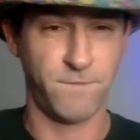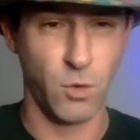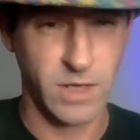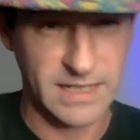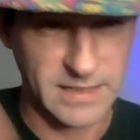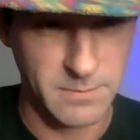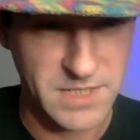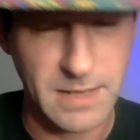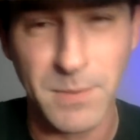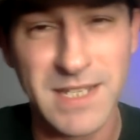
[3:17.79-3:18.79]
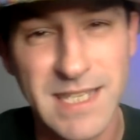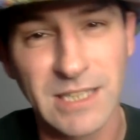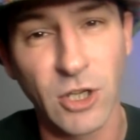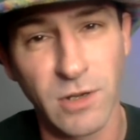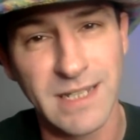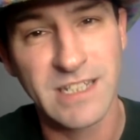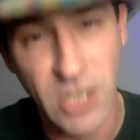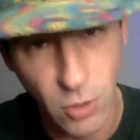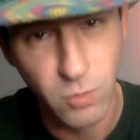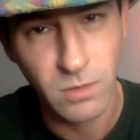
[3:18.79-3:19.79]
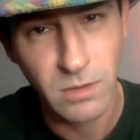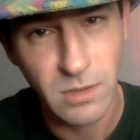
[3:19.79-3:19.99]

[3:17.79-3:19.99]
40 thumbs up. I see 32.